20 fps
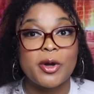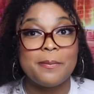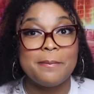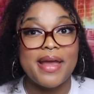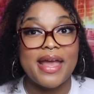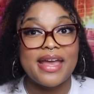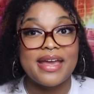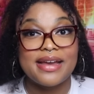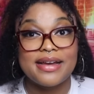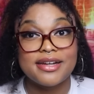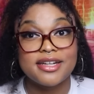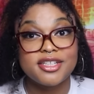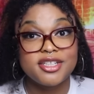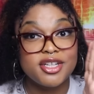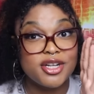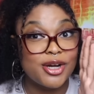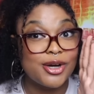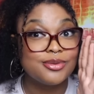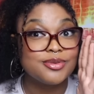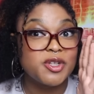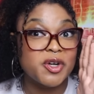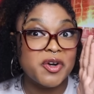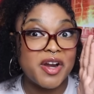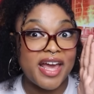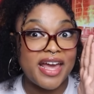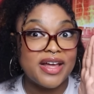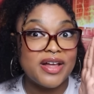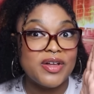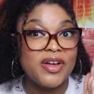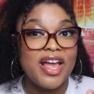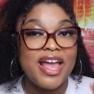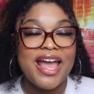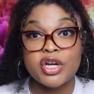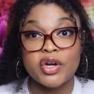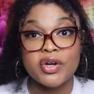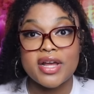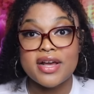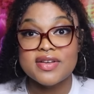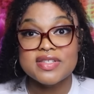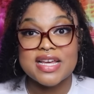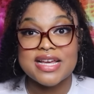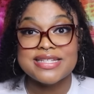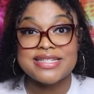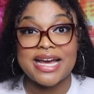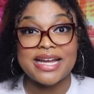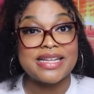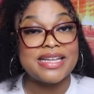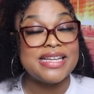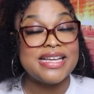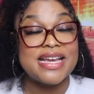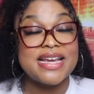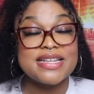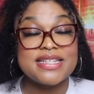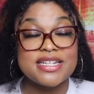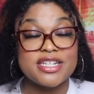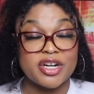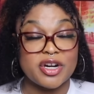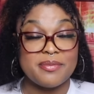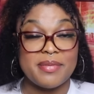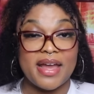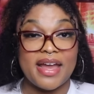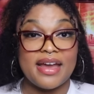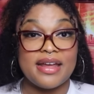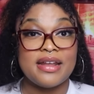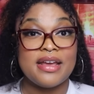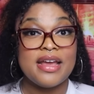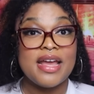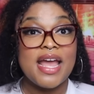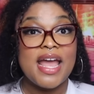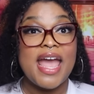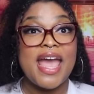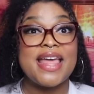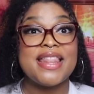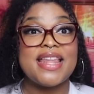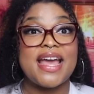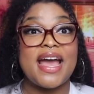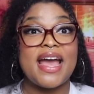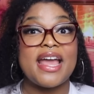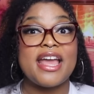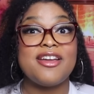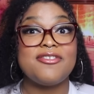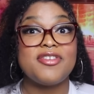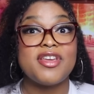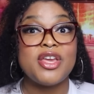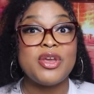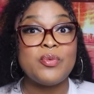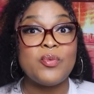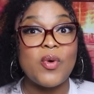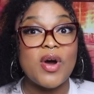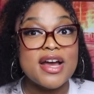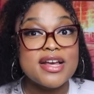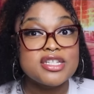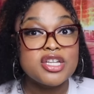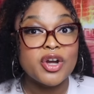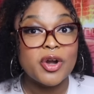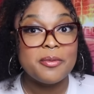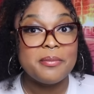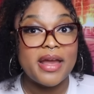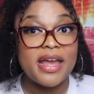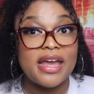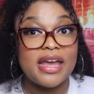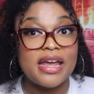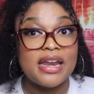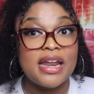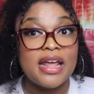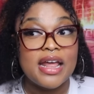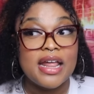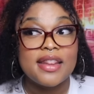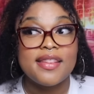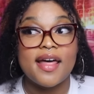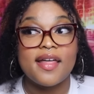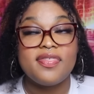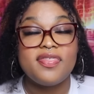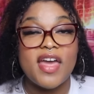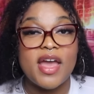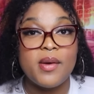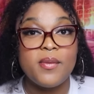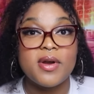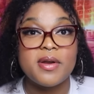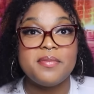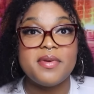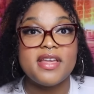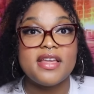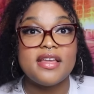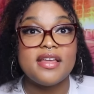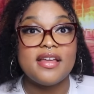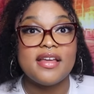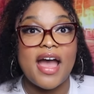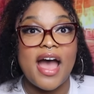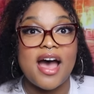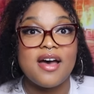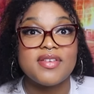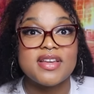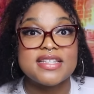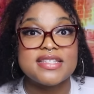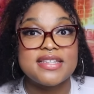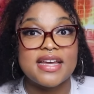her man, you know, Darnell. And Darnell says that he isn't her man, and that if he was her man, that they would be having